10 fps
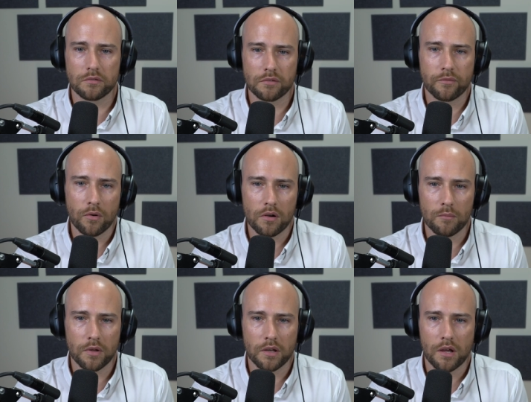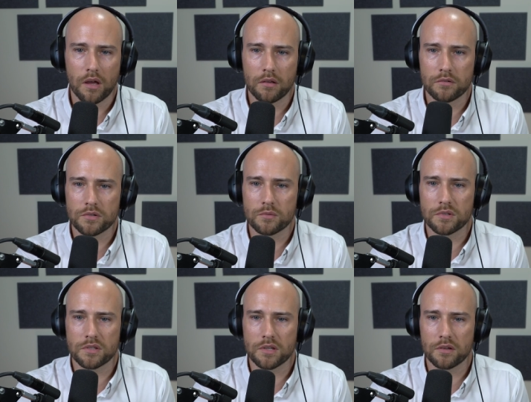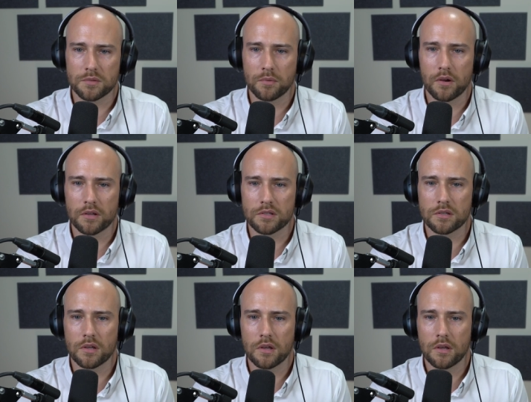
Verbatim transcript: So four hundred million dollars was the sales price.